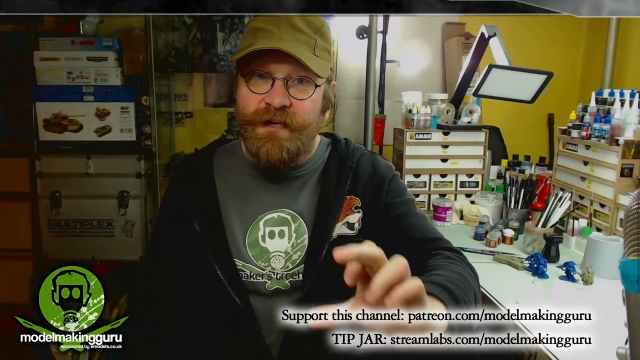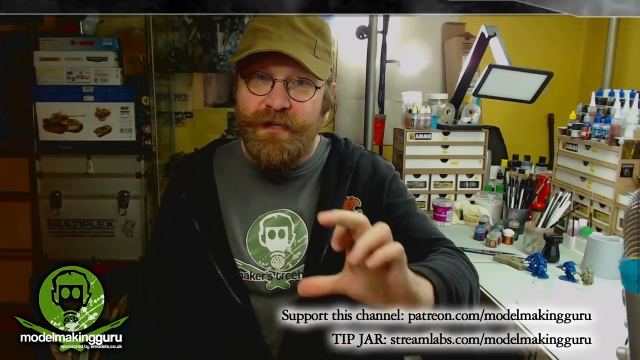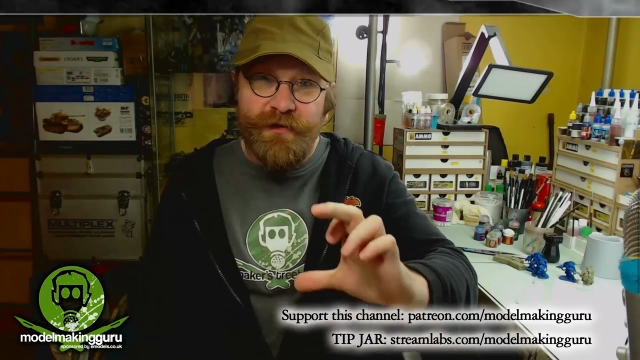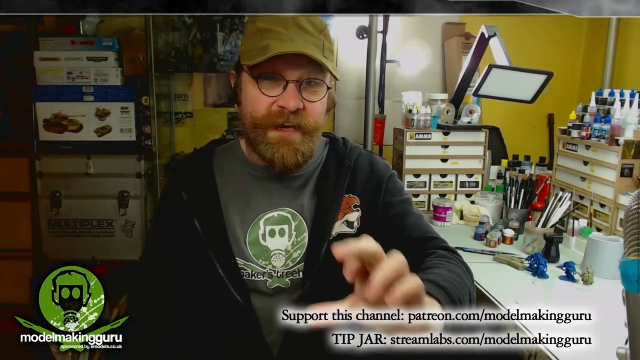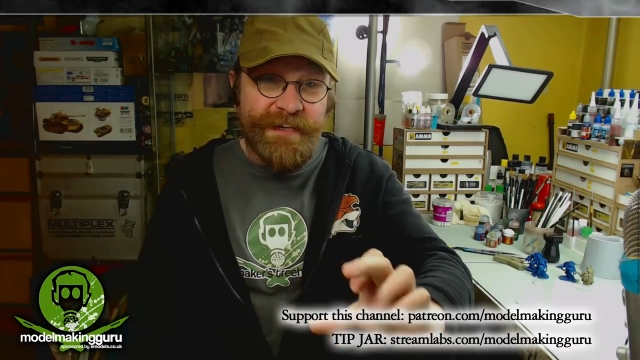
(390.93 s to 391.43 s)
and
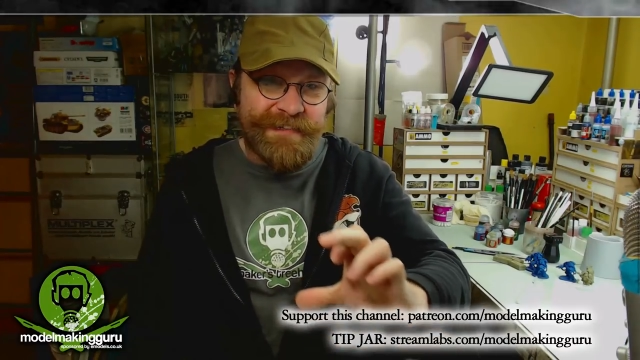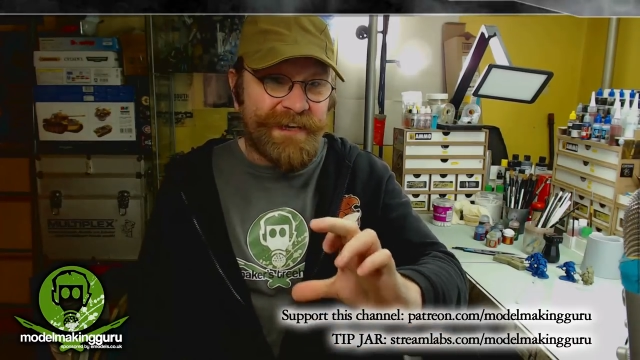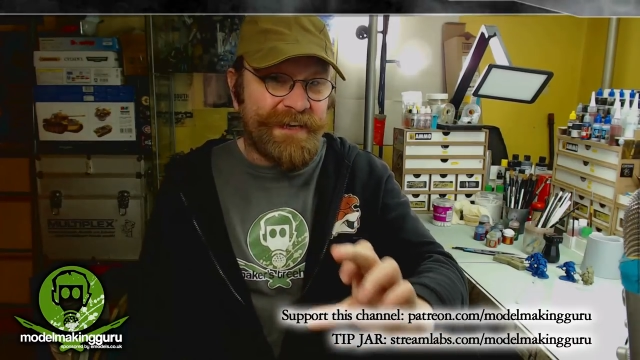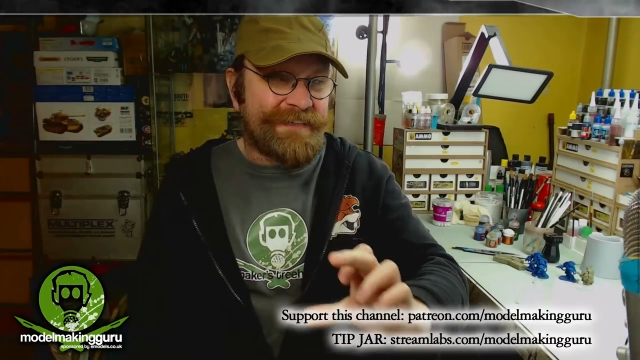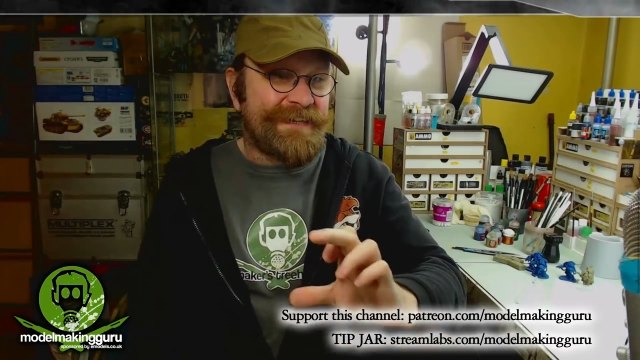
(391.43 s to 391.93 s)
you need to
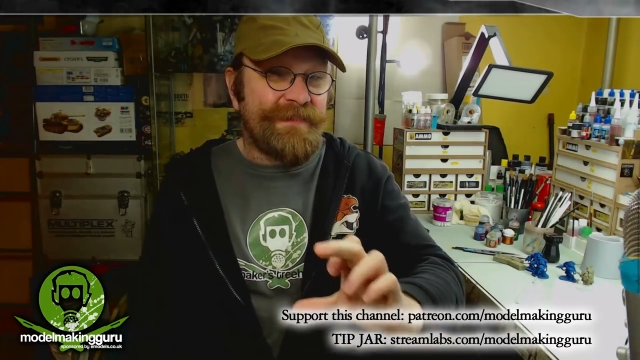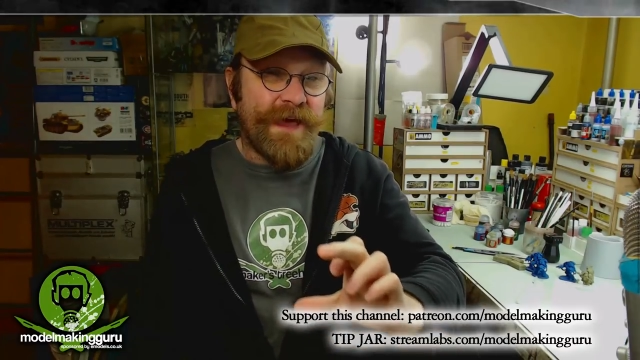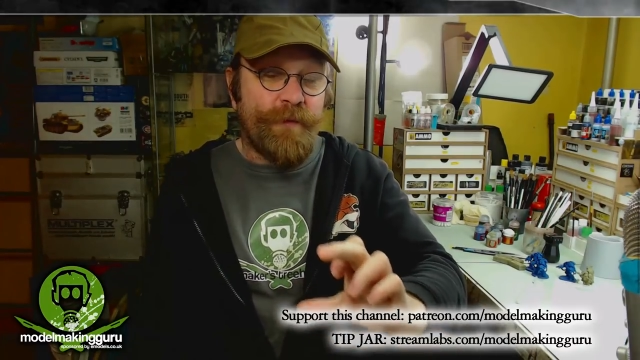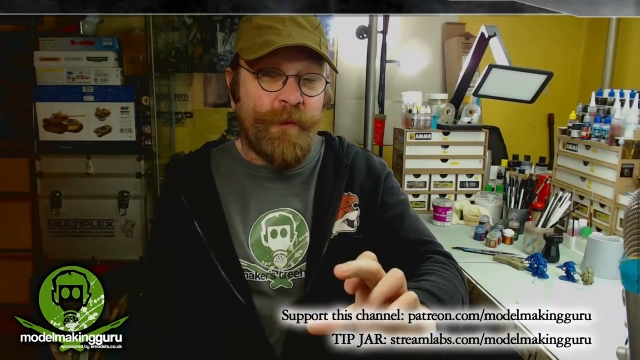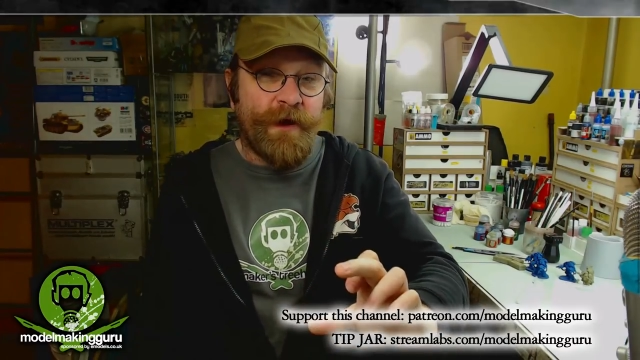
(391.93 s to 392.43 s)
list in
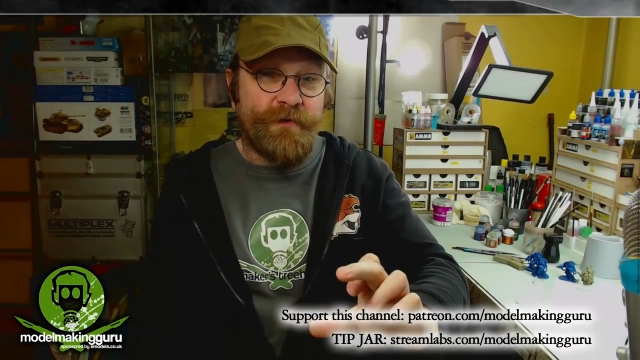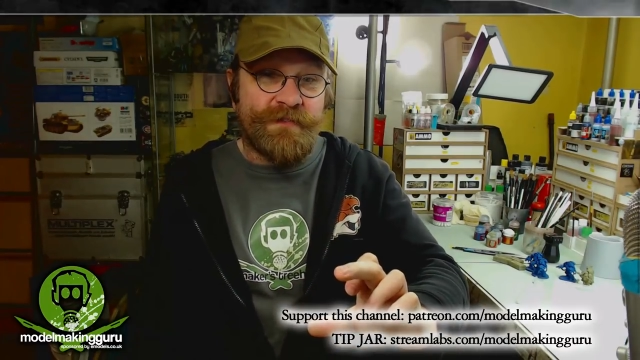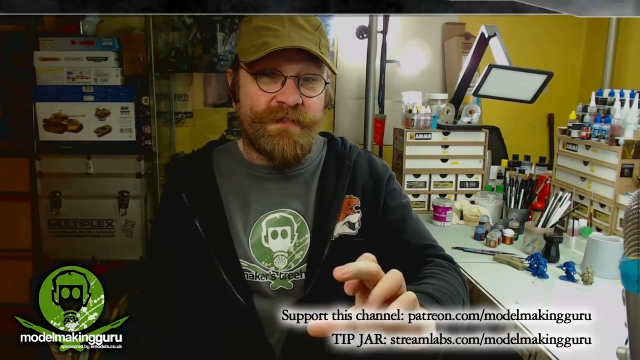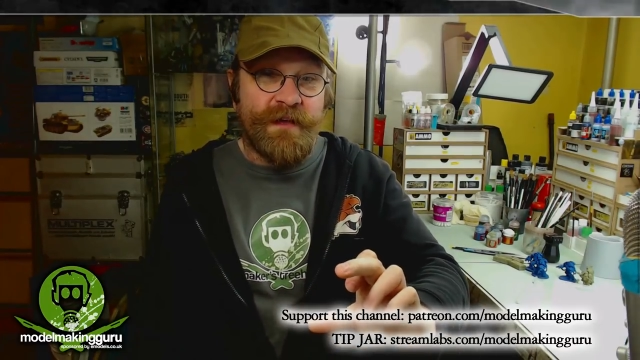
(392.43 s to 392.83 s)
that post